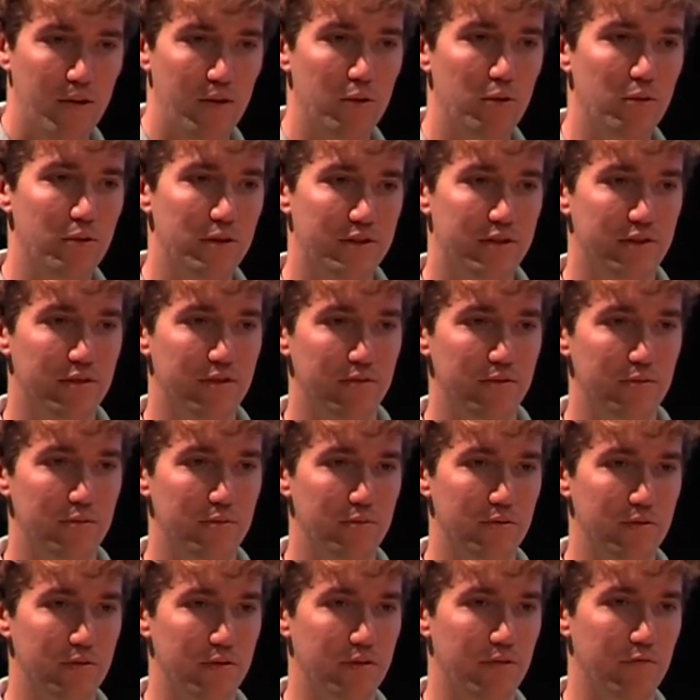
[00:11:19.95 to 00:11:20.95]
or
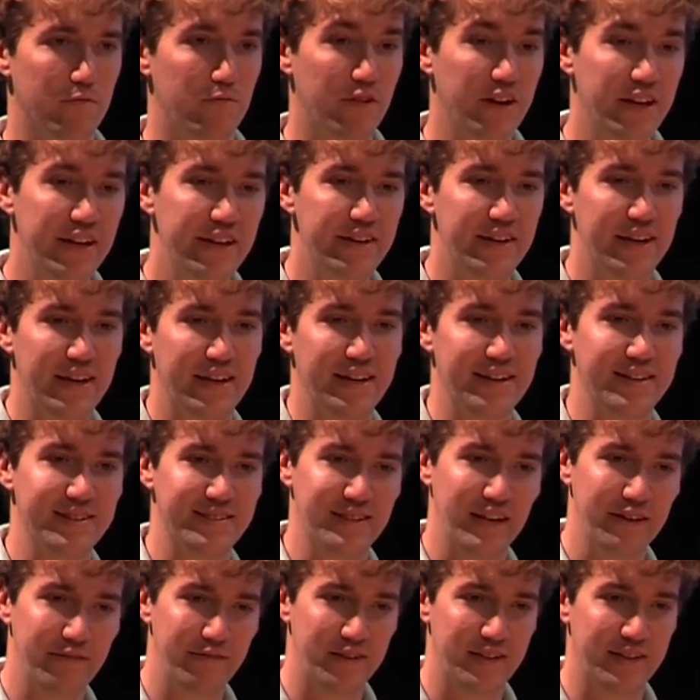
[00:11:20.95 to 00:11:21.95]
to read any
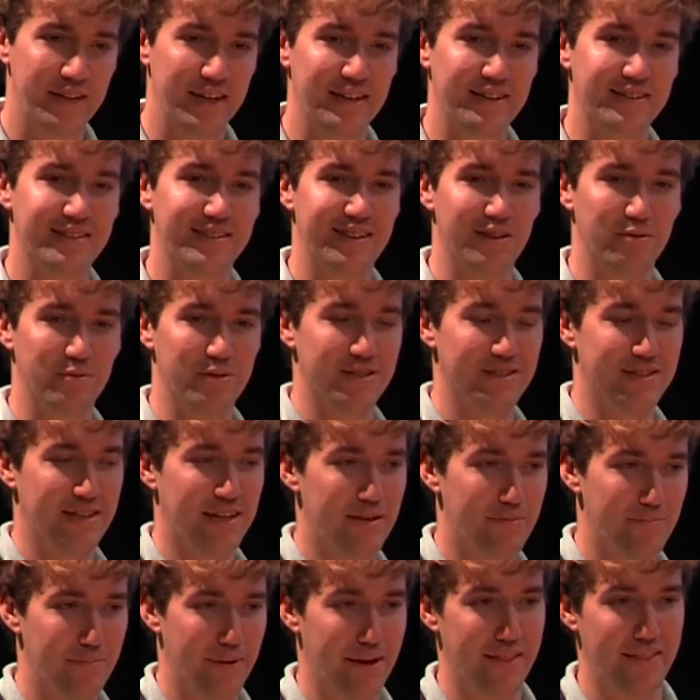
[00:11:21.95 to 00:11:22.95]
ciphertext that was
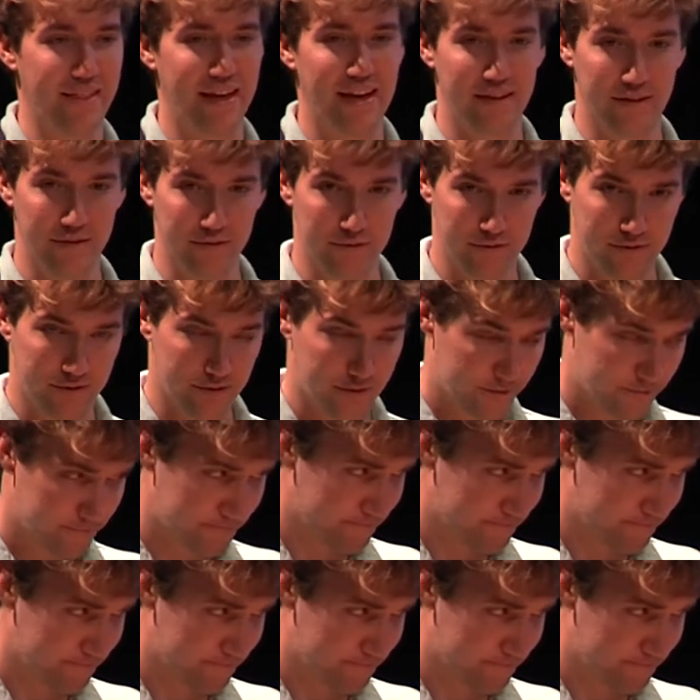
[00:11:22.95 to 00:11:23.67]
sent by that user.